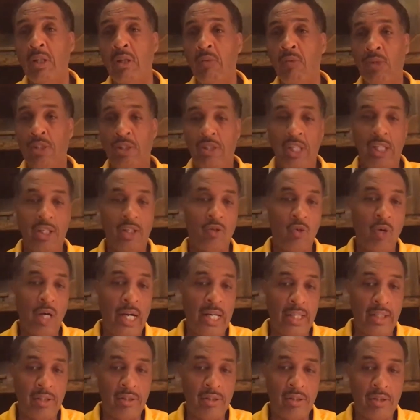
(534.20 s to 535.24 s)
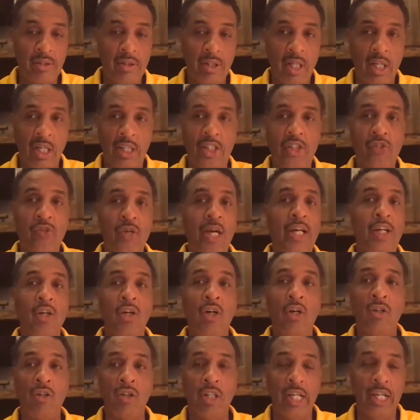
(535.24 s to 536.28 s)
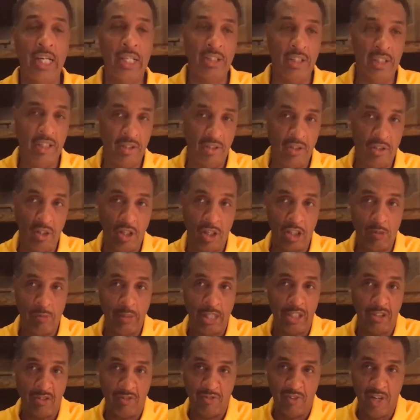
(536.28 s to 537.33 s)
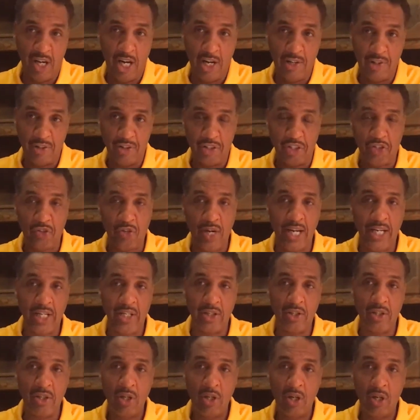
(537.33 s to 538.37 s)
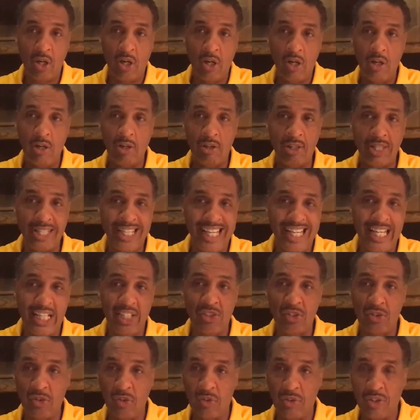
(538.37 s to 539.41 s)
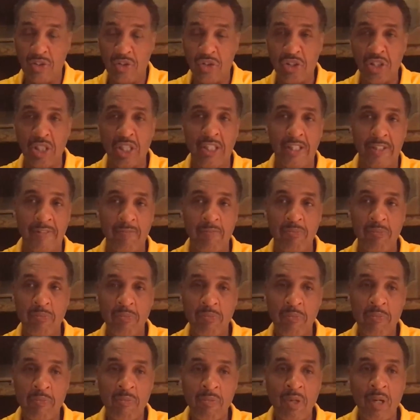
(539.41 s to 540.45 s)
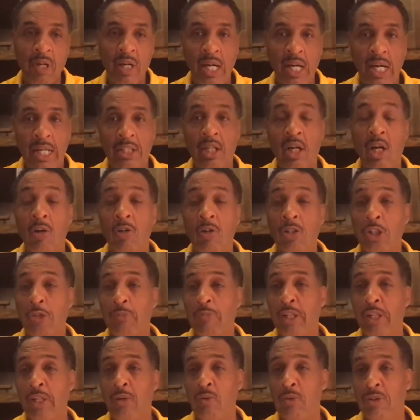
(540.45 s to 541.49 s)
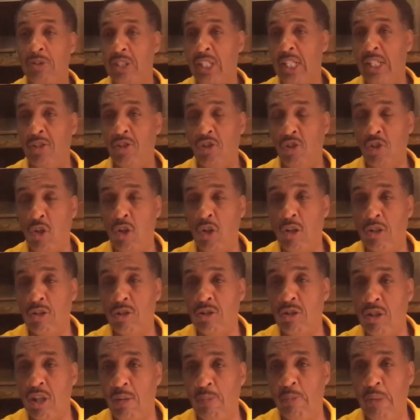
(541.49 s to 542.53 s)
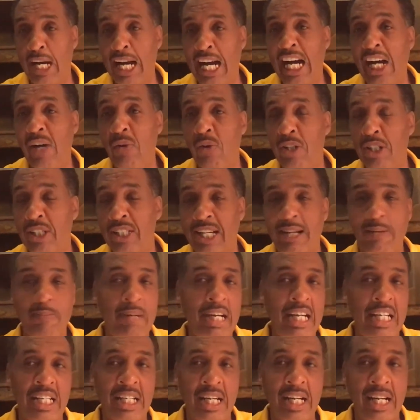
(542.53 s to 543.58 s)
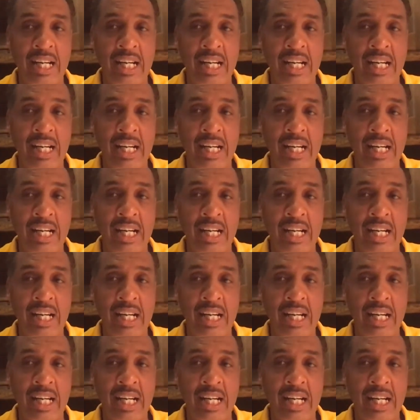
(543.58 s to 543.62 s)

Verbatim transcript: we see Christ uh, created all things, and it talks about the Father created all things through the Son. And the Holy Spirit was that source of power that made it